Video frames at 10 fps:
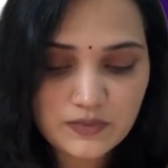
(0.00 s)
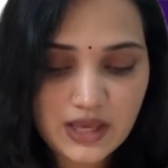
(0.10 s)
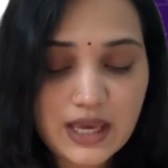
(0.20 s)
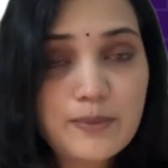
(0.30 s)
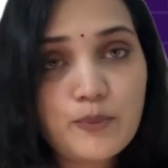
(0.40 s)

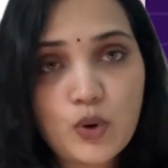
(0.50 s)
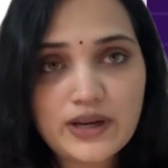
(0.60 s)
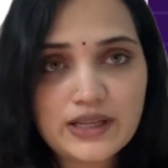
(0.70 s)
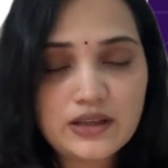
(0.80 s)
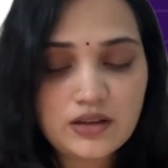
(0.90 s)
A.
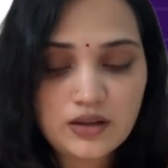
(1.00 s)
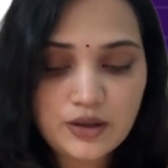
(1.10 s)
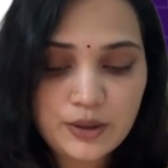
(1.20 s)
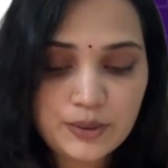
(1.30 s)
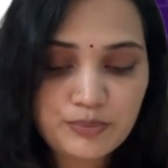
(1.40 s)
Boiling,
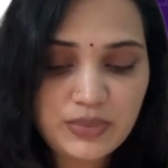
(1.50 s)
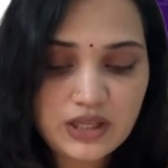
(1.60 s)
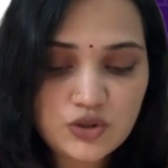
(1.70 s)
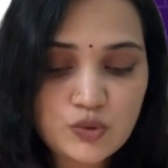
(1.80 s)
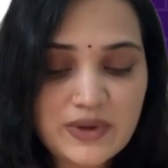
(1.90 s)

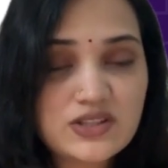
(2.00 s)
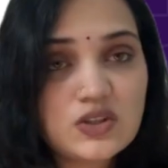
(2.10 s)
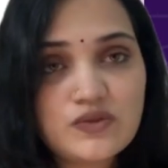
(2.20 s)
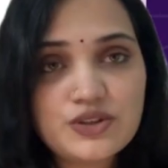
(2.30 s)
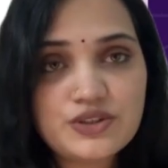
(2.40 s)
B.
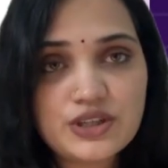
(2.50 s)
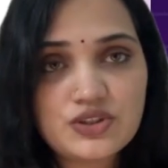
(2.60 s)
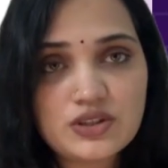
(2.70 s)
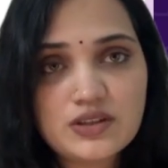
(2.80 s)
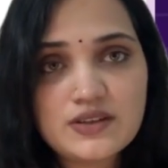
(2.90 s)
Domestic
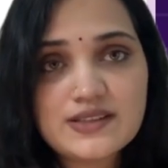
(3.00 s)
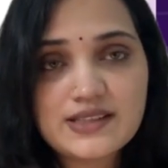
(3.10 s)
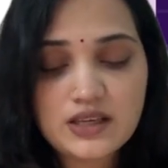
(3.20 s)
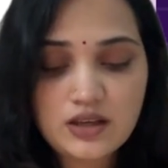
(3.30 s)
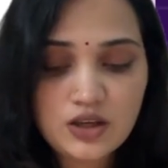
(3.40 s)
filtration,
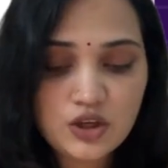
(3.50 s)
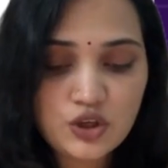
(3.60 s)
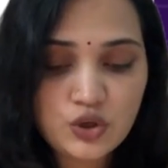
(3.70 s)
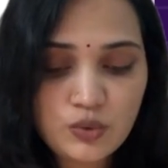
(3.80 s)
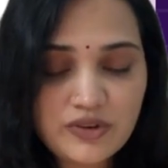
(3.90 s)
C.
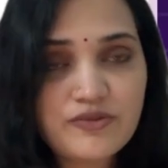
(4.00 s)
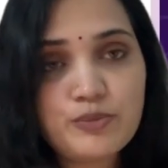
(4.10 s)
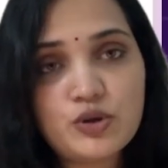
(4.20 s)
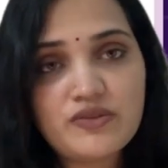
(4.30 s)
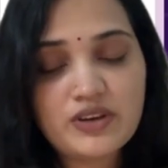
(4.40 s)
UV
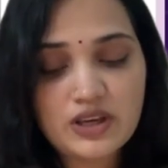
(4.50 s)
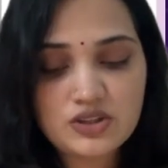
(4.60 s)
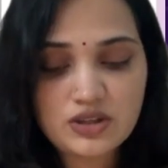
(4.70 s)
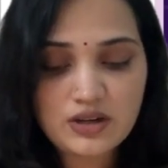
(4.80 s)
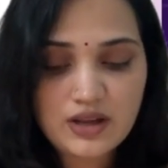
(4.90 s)

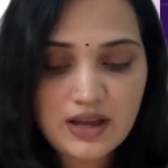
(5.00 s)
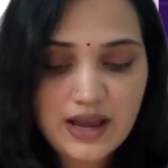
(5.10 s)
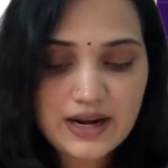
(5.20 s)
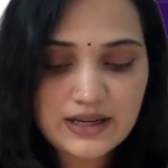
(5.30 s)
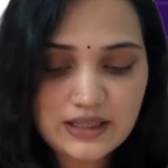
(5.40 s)
purification,
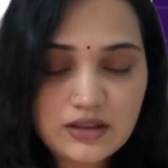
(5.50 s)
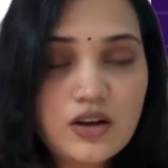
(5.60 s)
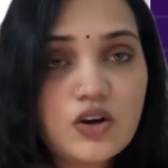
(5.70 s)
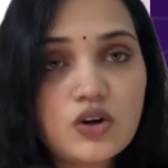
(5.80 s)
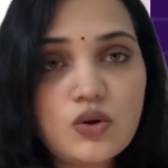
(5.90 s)
and D.
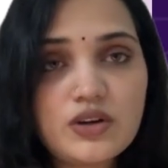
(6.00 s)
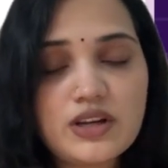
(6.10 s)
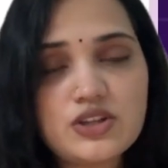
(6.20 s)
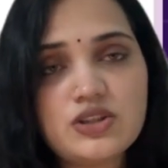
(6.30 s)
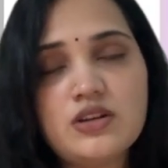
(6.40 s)

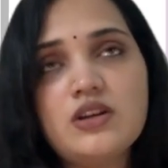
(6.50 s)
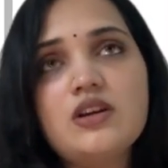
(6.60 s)
Chlorination.